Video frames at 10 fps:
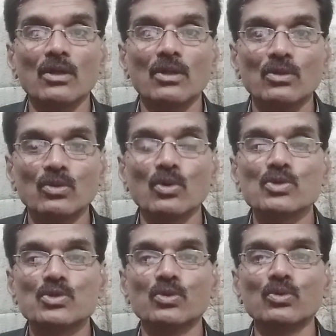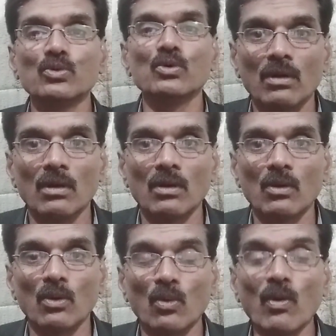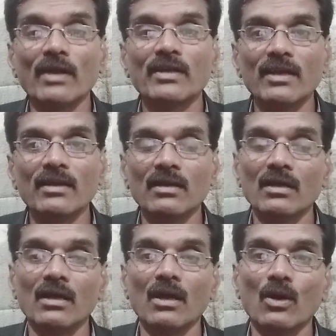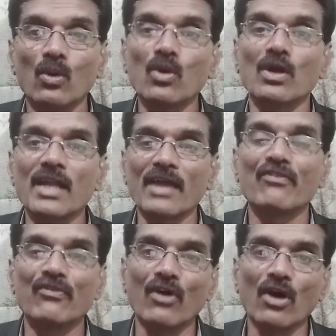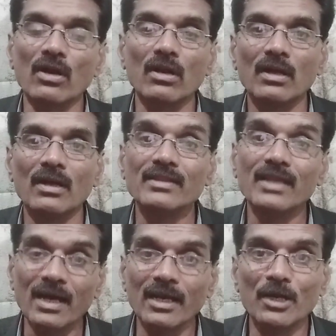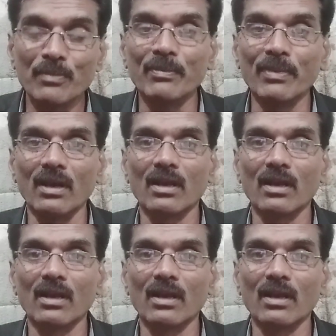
those who wanted good life for the colored people.